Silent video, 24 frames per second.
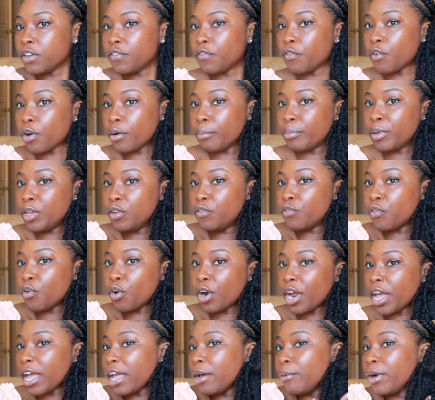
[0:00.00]
4B,
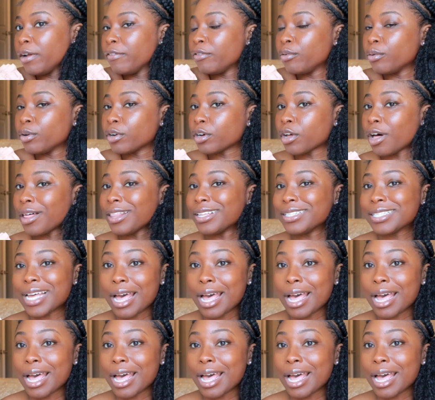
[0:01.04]
4A, whatever you want to call it.